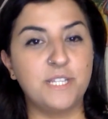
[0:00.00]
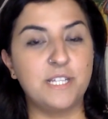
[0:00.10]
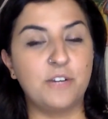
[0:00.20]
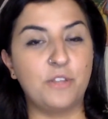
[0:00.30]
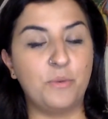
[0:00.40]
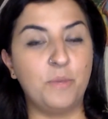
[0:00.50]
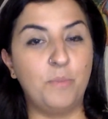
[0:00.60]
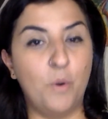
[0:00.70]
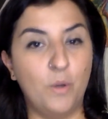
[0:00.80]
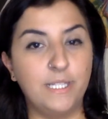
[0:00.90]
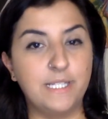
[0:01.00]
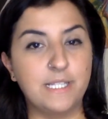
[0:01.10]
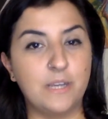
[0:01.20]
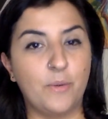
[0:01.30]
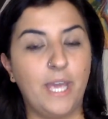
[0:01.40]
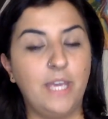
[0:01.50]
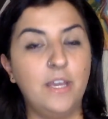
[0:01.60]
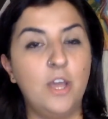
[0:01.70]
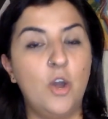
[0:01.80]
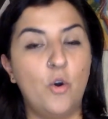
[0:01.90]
These are the 3 polys, okay?